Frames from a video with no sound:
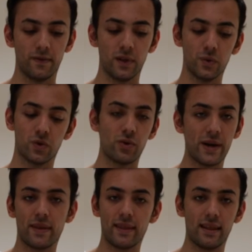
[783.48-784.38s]
it was
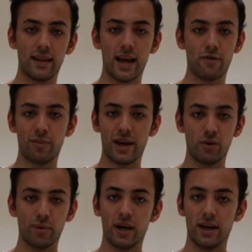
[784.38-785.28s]
great that every pair
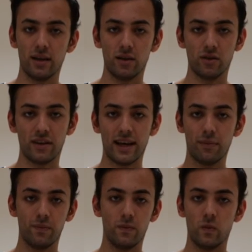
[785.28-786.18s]
you buy, you
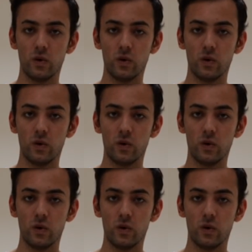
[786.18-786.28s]
donate